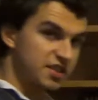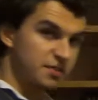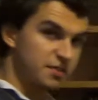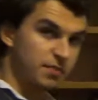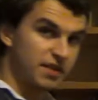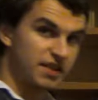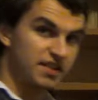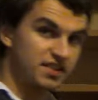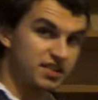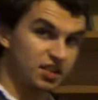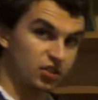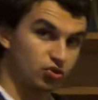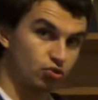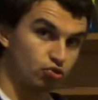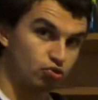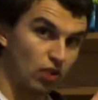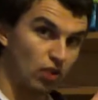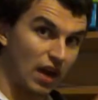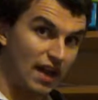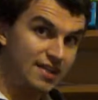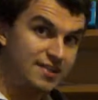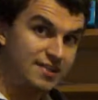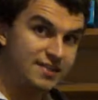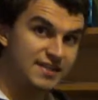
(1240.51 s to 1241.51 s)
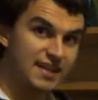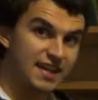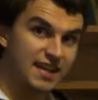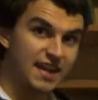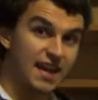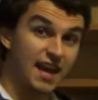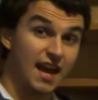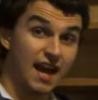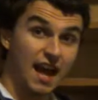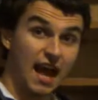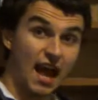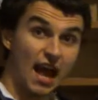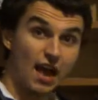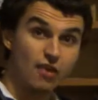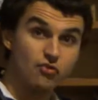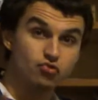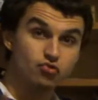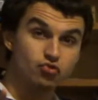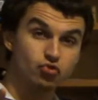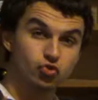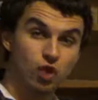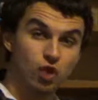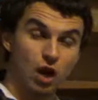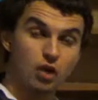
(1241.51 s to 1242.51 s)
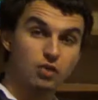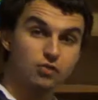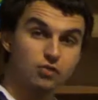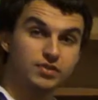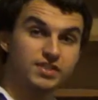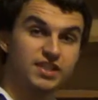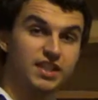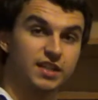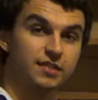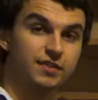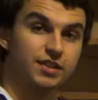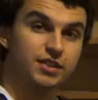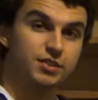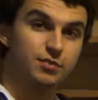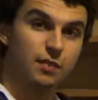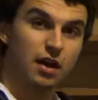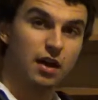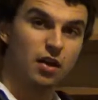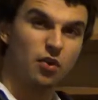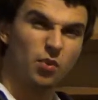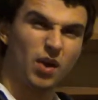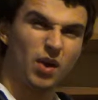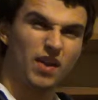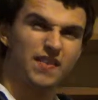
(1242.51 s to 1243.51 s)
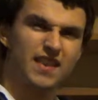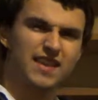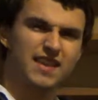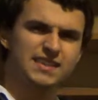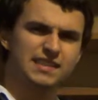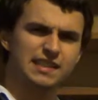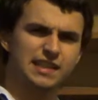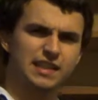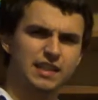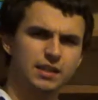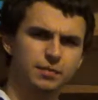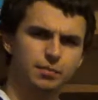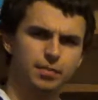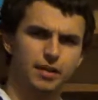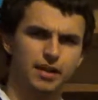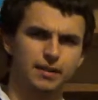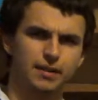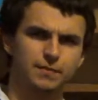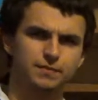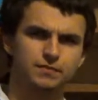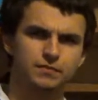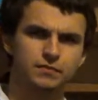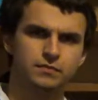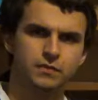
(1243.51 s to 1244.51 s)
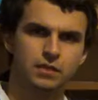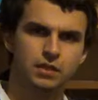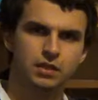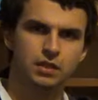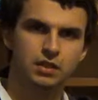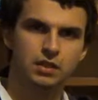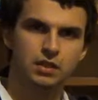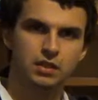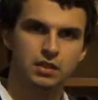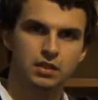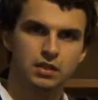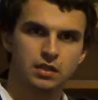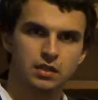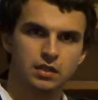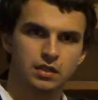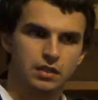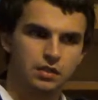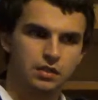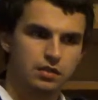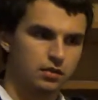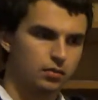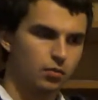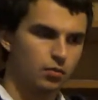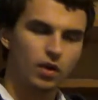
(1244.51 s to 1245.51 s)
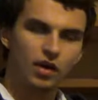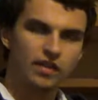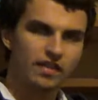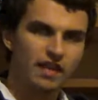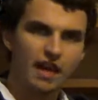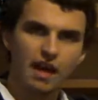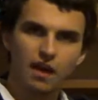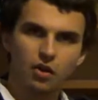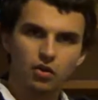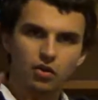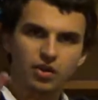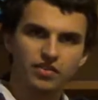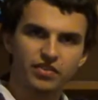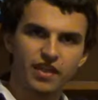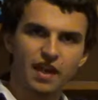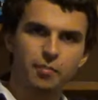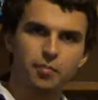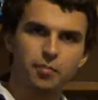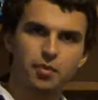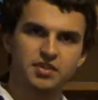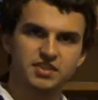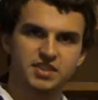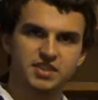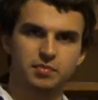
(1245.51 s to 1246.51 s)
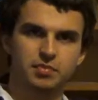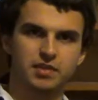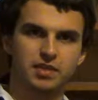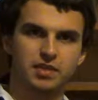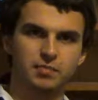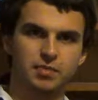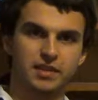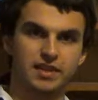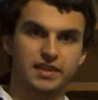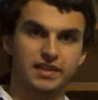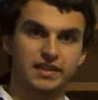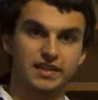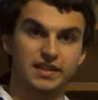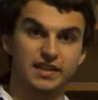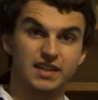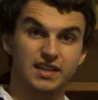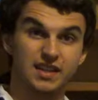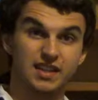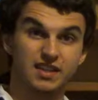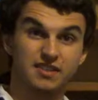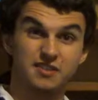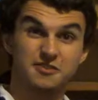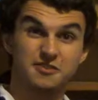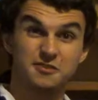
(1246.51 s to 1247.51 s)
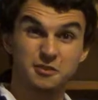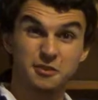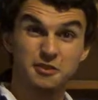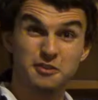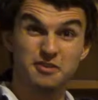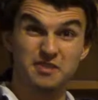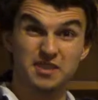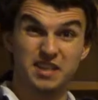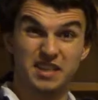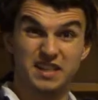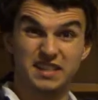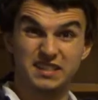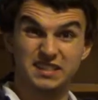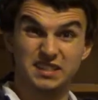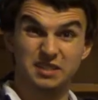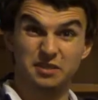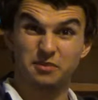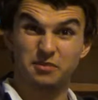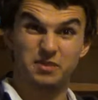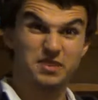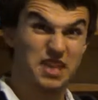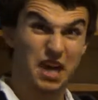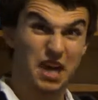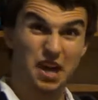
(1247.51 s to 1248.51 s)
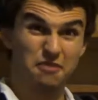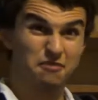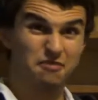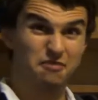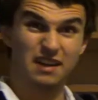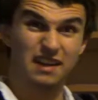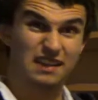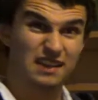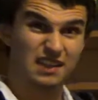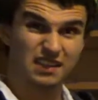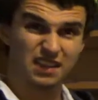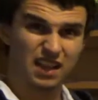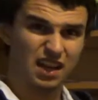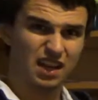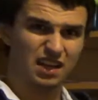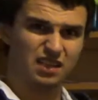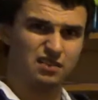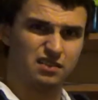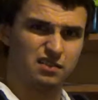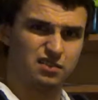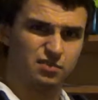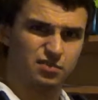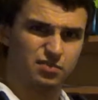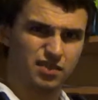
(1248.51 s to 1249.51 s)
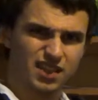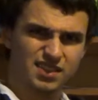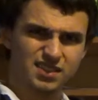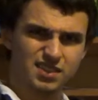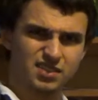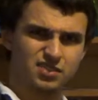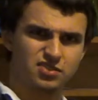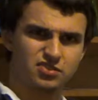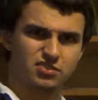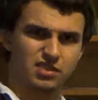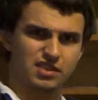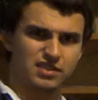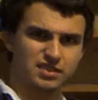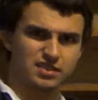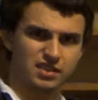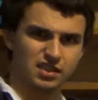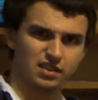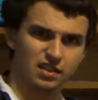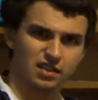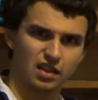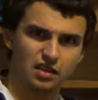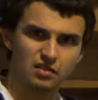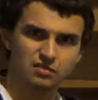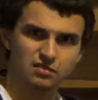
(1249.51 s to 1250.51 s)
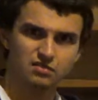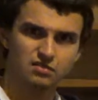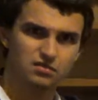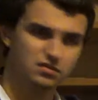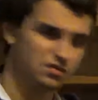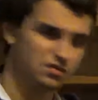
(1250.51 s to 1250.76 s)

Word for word: species, red deer and roe deer as well, when they're sleeping. Why the hell could that possibly be? The truth is, we don't really know. That's interesting though.